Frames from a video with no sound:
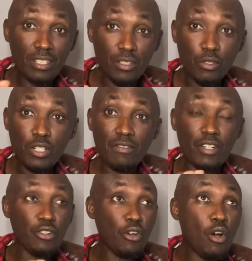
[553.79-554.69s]
you don't
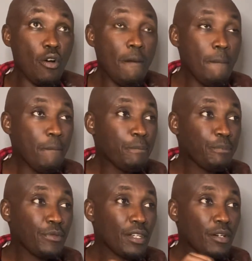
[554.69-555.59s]
even know
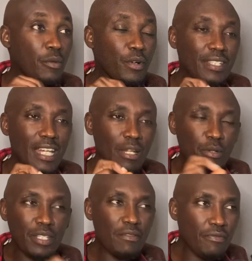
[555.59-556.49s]
what they are
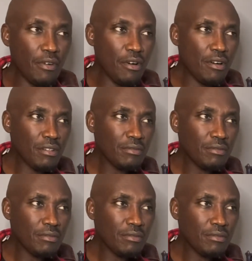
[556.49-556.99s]
looking for?